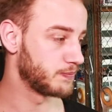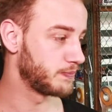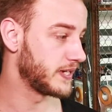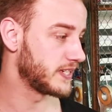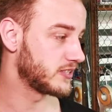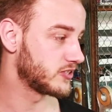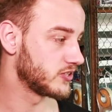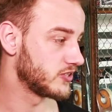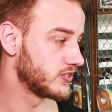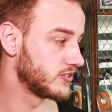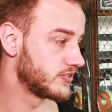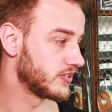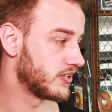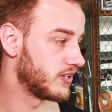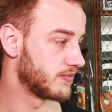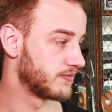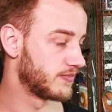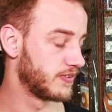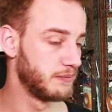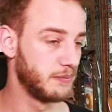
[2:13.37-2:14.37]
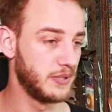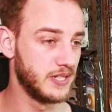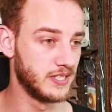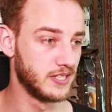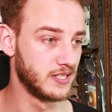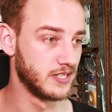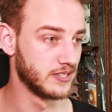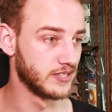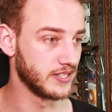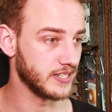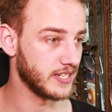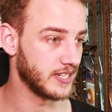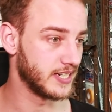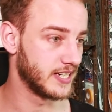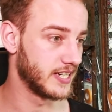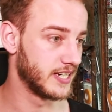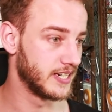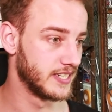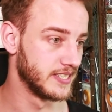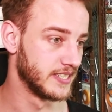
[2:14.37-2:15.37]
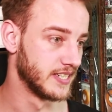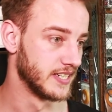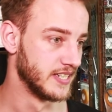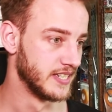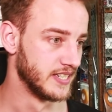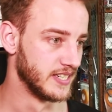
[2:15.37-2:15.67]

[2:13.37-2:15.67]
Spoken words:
pictures of the build, and